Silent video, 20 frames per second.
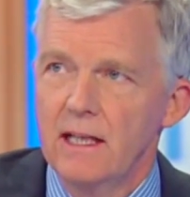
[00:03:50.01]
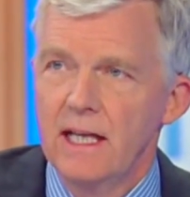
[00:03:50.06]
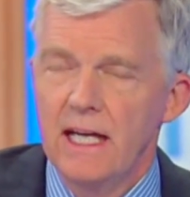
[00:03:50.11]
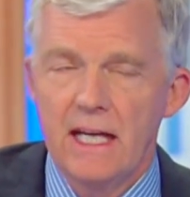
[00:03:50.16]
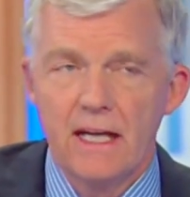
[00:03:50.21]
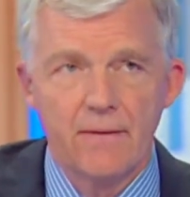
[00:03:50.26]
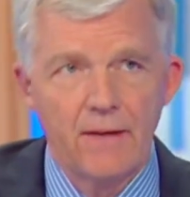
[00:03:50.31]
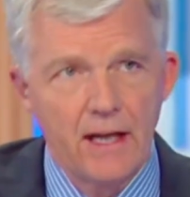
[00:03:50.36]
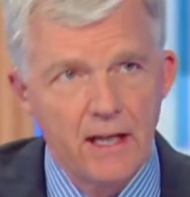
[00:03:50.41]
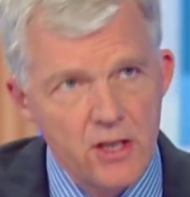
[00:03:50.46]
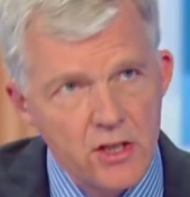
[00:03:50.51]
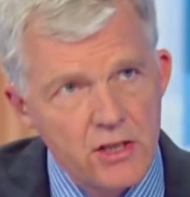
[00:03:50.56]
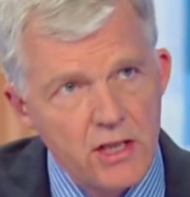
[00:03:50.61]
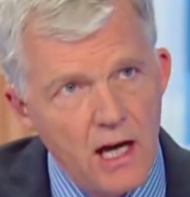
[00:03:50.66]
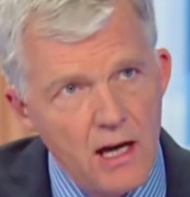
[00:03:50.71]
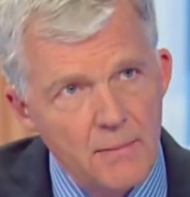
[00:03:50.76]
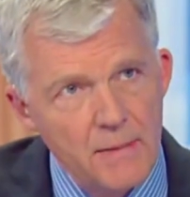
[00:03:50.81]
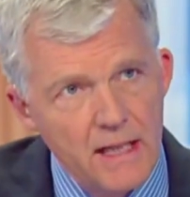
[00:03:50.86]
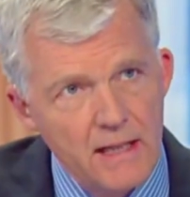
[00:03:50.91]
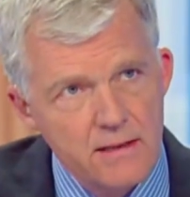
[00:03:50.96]
And if I could just
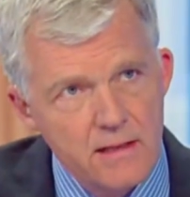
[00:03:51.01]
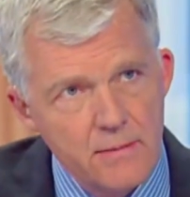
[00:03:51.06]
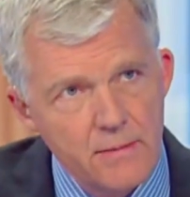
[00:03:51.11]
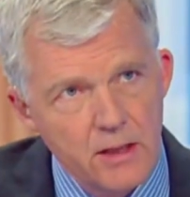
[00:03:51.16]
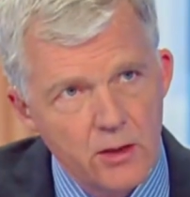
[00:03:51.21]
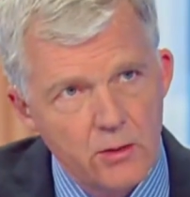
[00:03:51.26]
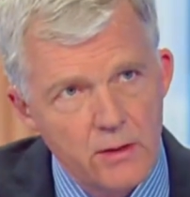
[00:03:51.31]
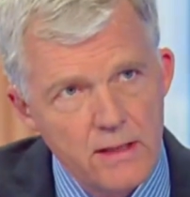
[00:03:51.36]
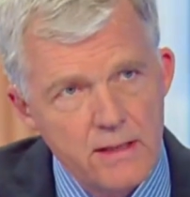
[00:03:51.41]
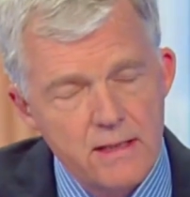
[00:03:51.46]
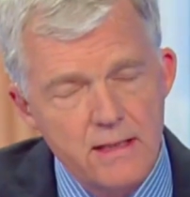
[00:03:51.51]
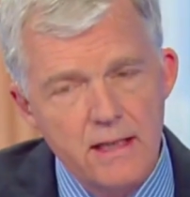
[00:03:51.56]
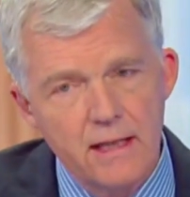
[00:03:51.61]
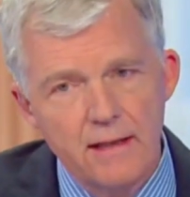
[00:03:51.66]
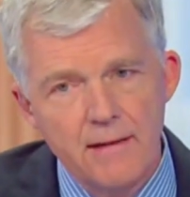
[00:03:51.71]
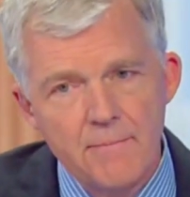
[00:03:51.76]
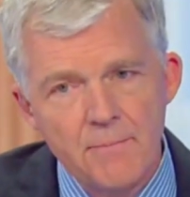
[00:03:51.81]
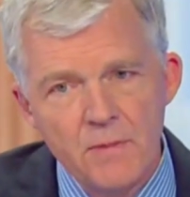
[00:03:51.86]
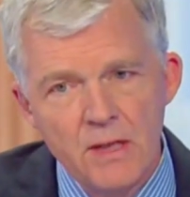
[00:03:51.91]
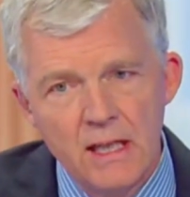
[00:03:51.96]
comment on something Chris
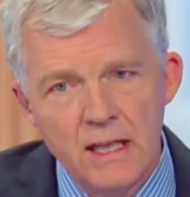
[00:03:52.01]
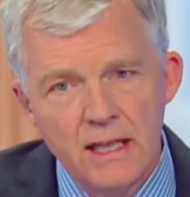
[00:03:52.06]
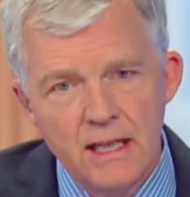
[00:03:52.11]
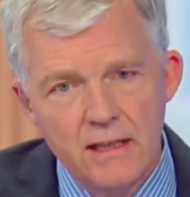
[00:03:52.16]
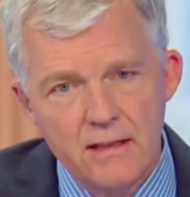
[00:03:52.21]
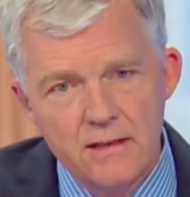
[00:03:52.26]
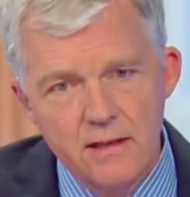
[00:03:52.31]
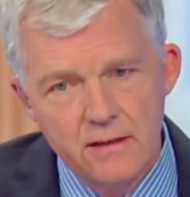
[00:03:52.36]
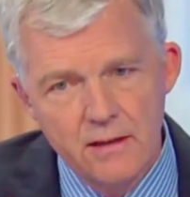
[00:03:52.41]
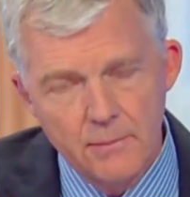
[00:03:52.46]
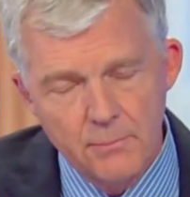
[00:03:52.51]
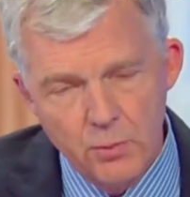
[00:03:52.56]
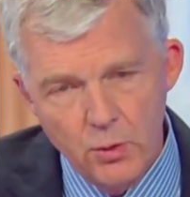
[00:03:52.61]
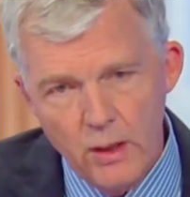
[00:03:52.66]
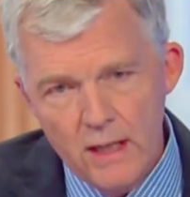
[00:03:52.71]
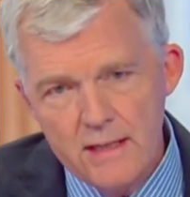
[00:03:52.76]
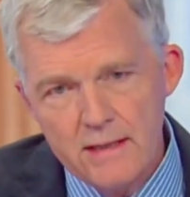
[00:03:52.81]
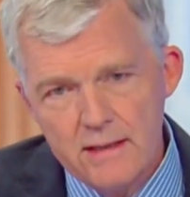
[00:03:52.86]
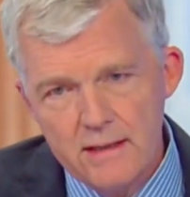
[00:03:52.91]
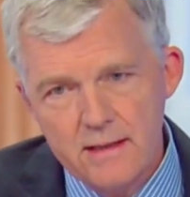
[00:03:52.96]
said, is that the
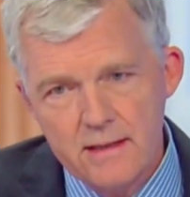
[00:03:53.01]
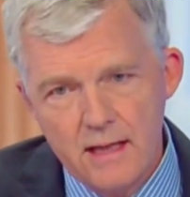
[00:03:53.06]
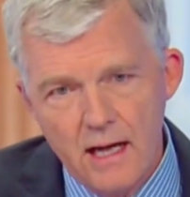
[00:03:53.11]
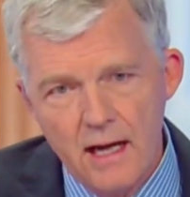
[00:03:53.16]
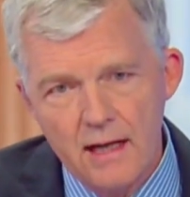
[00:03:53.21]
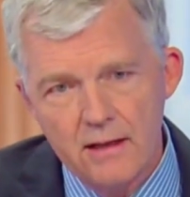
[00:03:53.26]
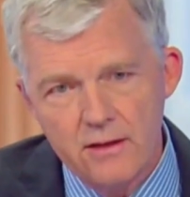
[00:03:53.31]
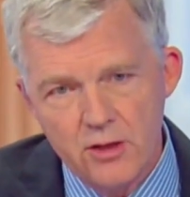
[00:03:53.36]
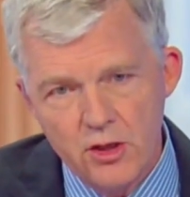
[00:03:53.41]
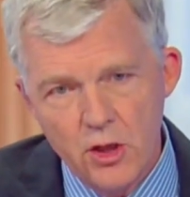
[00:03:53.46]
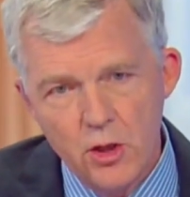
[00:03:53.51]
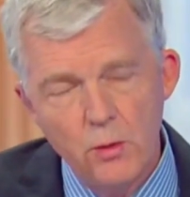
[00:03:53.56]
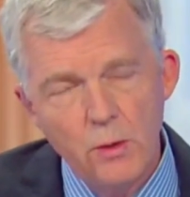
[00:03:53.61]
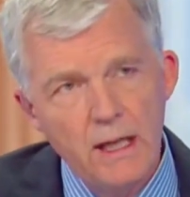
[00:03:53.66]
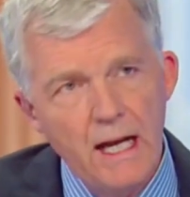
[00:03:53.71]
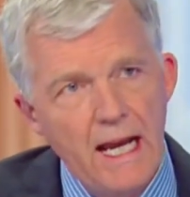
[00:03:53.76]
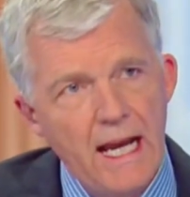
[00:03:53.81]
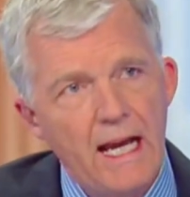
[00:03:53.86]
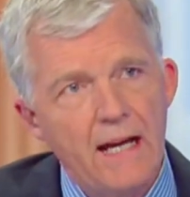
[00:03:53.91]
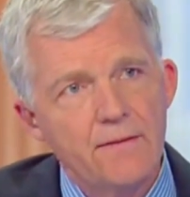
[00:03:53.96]
president's got a
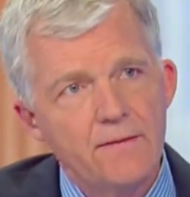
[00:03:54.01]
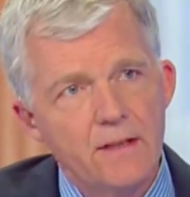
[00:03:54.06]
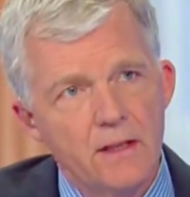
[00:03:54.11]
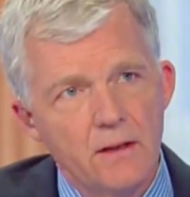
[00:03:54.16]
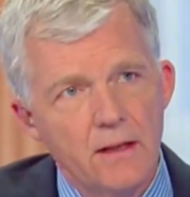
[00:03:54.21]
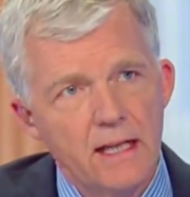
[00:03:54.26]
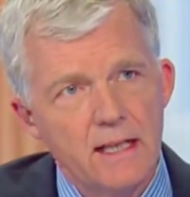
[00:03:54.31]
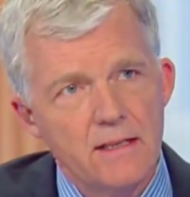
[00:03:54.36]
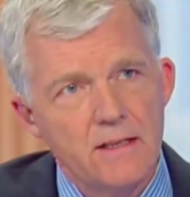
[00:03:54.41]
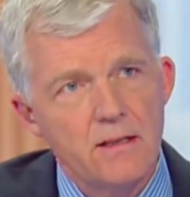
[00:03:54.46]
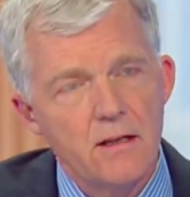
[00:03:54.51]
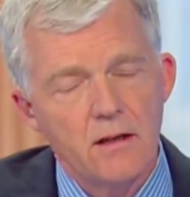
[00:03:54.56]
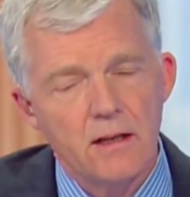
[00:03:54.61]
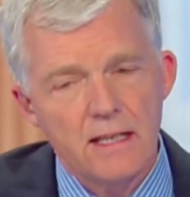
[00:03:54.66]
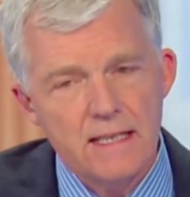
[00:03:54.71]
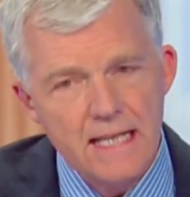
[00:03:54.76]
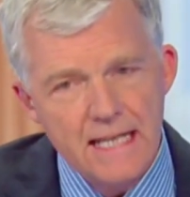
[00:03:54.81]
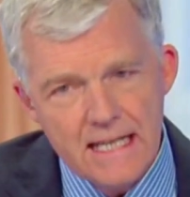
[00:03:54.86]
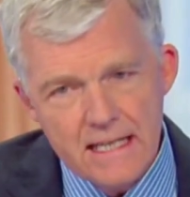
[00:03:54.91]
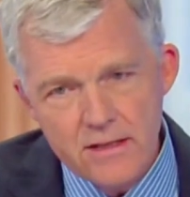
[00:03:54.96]
2.5-year head start,
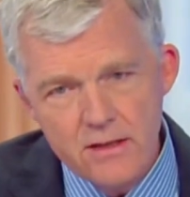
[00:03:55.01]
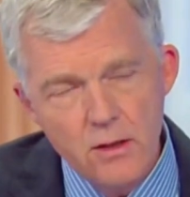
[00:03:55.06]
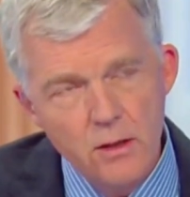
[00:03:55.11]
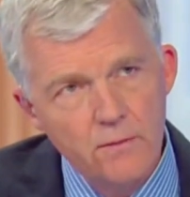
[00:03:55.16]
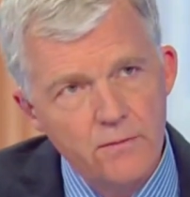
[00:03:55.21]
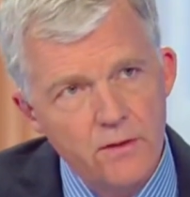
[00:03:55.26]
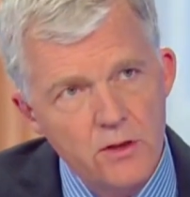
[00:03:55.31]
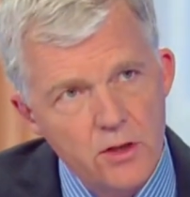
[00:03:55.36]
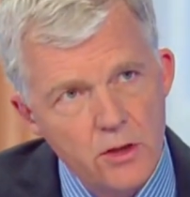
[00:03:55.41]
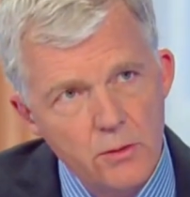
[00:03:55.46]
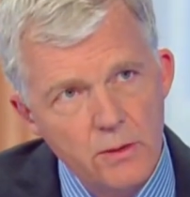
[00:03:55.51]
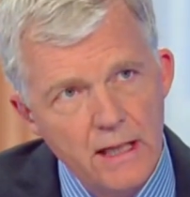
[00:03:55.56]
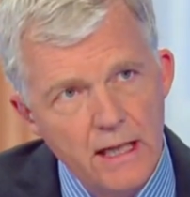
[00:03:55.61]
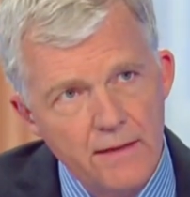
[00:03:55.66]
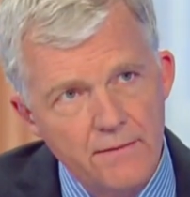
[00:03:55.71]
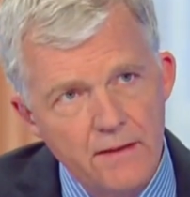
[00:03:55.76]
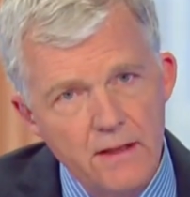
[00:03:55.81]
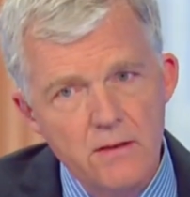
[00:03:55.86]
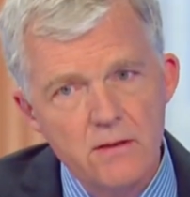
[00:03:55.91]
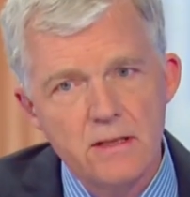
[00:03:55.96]
because he's known for
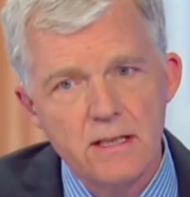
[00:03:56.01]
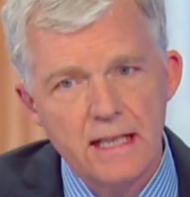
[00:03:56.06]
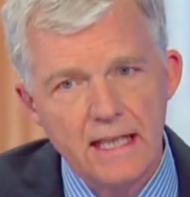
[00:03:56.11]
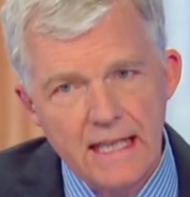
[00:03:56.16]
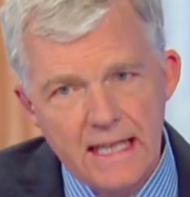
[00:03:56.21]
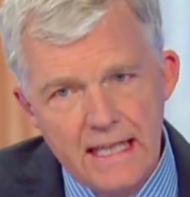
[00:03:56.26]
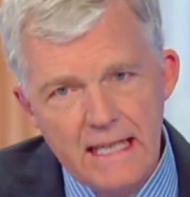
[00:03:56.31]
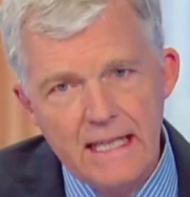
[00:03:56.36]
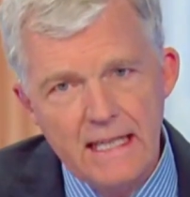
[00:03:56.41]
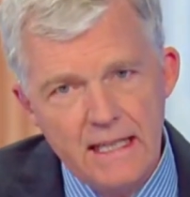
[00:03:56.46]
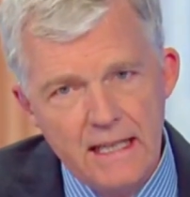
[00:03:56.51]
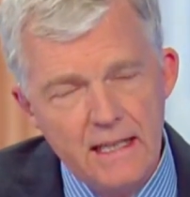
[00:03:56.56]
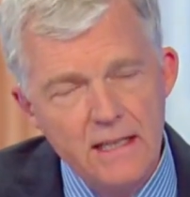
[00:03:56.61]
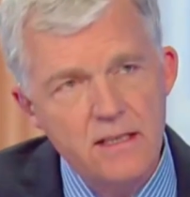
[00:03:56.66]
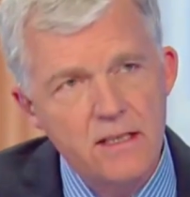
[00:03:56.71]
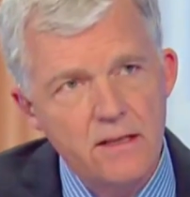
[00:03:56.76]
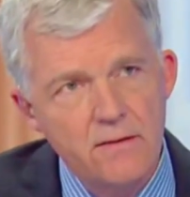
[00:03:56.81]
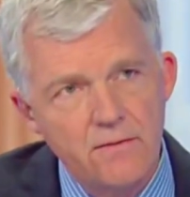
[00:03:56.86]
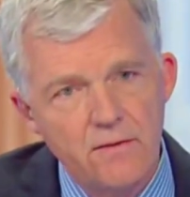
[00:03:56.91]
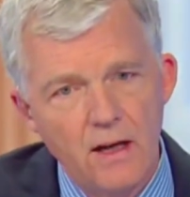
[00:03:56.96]
2.5 years that he
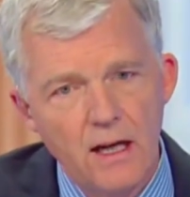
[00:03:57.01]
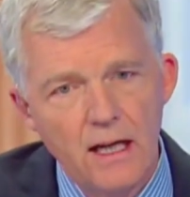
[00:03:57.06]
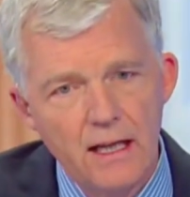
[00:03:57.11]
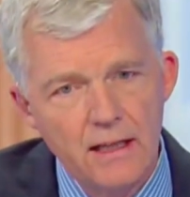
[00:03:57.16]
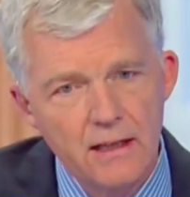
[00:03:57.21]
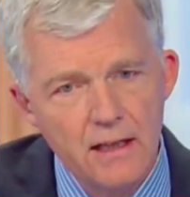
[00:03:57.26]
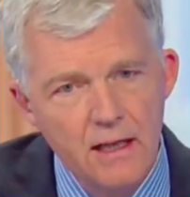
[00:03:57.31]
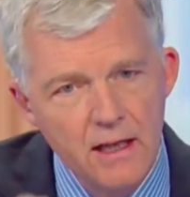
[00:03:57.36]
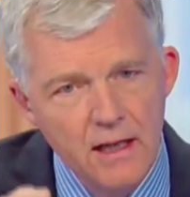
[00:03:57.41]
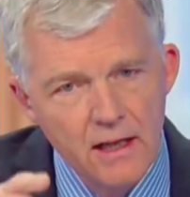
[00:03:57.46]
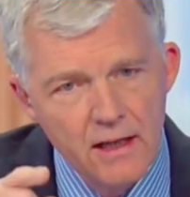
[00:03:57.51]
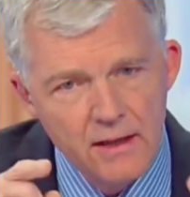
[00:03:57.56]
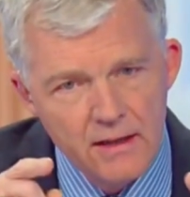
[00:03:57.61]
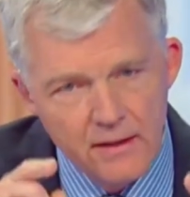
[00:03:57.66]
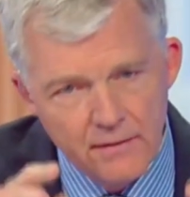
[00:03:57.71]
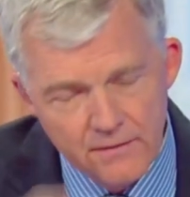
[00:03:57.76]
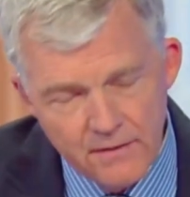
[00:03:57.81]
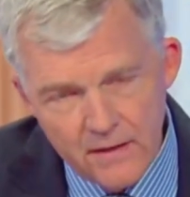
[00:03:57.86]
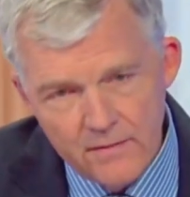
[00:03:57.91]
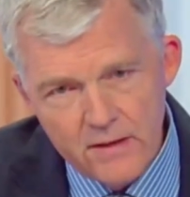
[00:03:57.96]
needs to find the
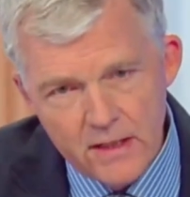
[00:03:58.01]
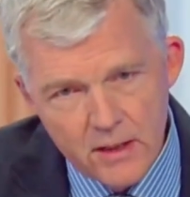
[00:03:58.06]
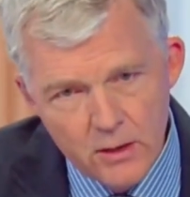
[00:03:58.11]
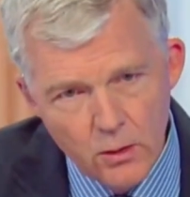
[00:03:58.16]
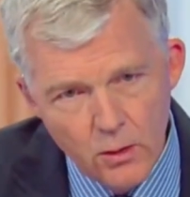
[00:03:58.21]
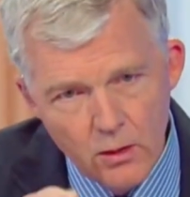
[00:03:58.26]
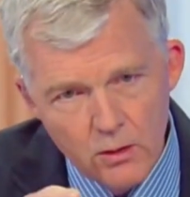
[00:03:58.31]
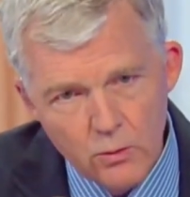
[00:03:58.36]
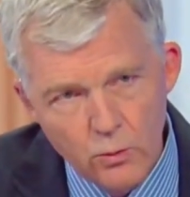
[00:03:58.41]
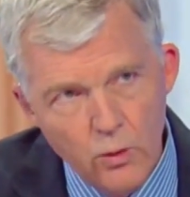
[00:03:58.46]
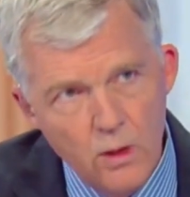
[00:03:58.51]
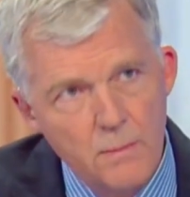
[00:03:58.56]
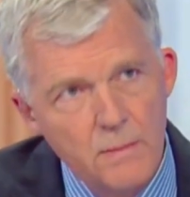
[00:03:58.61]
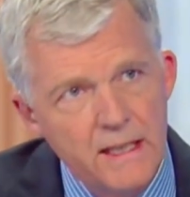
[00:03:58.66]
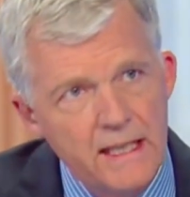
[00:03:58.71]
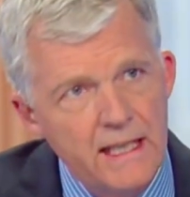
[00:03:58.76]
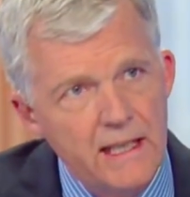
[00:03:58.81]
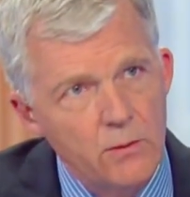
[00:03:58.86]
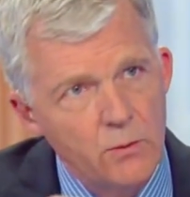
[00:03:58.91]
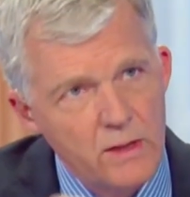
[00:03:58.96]
50-year-old woman
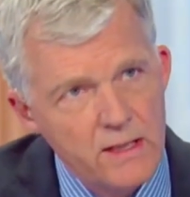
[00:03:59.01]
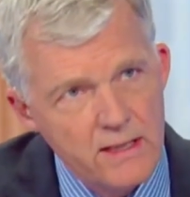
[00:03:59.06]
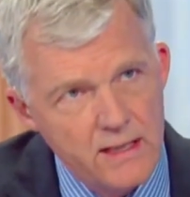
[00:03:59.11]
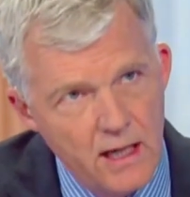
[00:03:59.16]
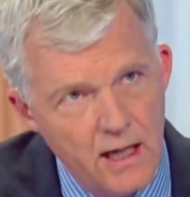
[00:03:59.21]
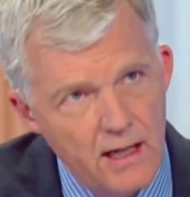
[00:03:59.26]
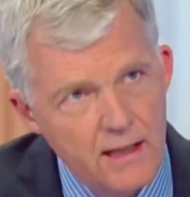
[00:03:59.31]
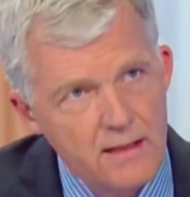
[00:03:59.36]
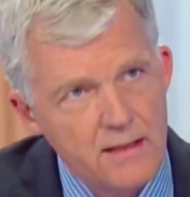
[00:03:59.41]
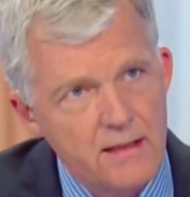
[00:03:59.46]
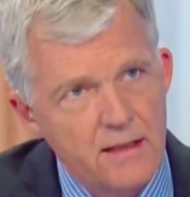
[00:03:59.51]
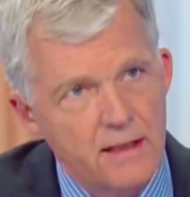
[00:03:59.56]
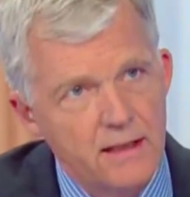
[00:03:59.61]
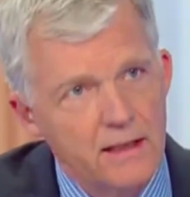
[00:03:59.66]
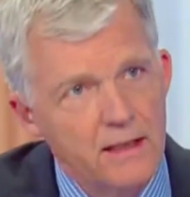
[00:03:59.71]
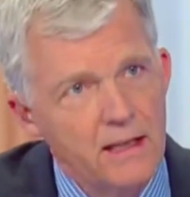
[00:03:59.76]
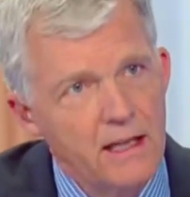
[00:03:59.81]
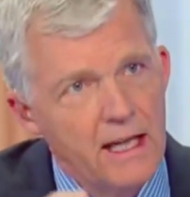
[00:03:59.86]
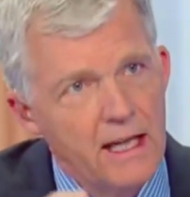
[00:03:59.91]
in Wisconsin